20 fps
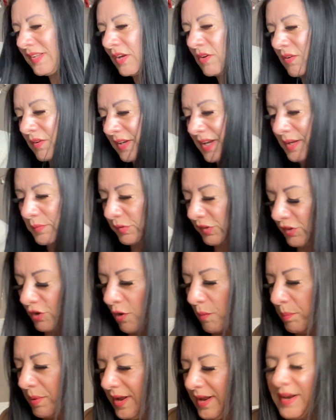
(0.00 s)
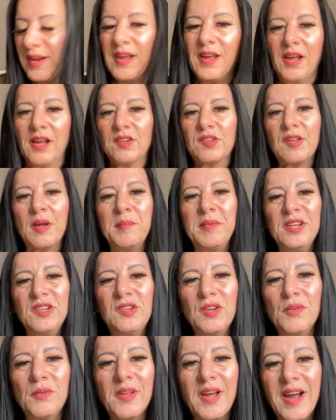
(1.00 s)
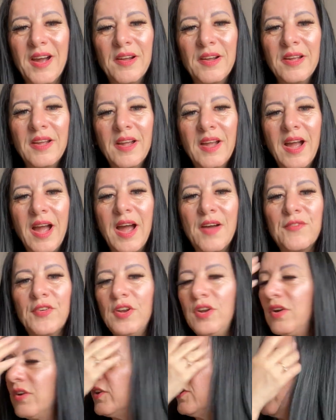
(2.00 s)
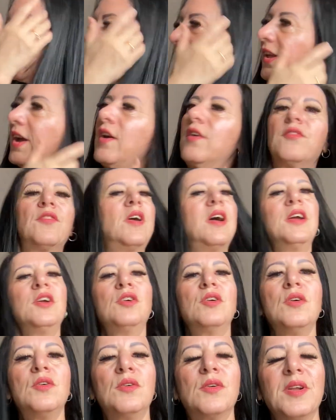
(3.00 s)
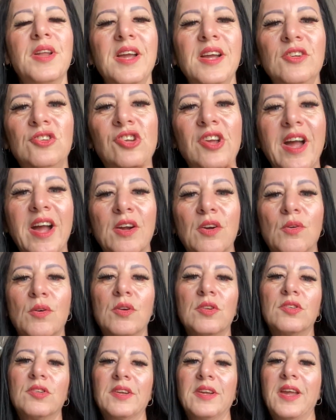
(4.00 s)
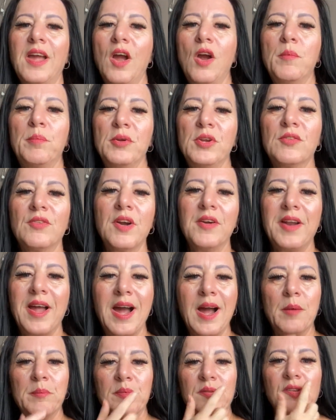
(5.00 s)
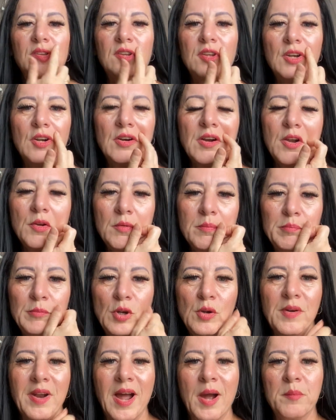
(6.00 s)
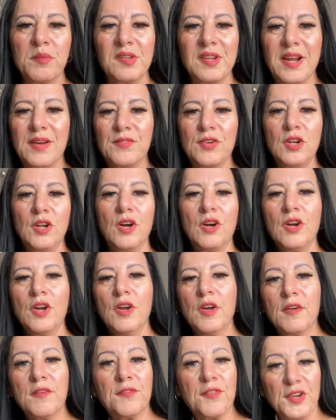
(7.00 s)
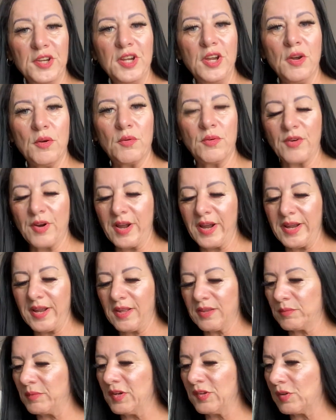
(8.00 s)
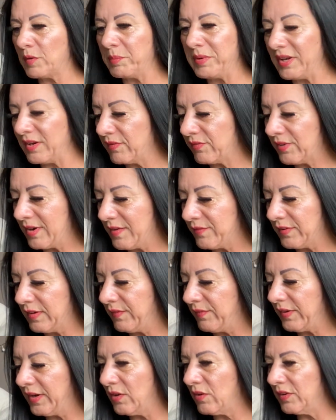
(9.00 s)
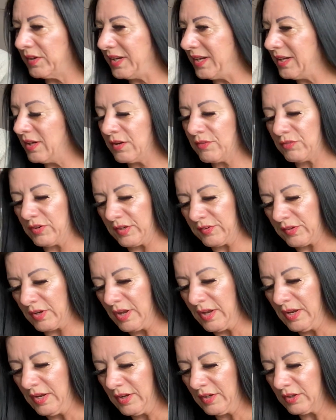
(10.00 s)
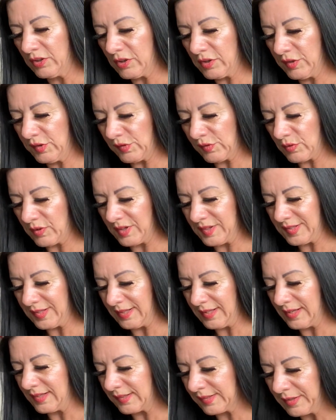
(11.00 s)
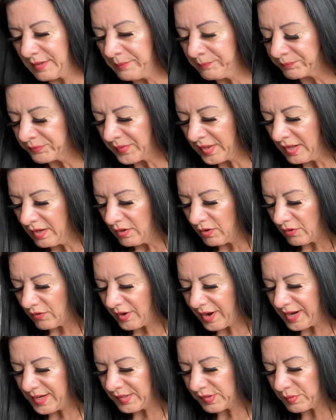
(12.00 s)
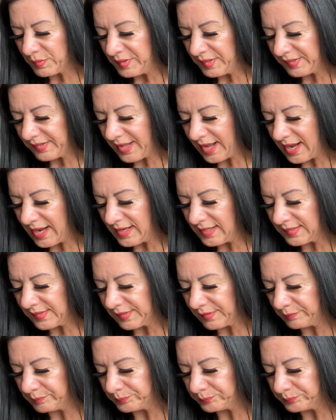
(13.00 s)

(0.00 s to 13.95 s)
I've got to keep stopping. Somebody do that. Have a look yourself, right? Google it and check, or open your own apps, your moon apps, and have a look for you, all right? Otherwise, I'll be here forever if I got to keep consorting to this. All right, so it says,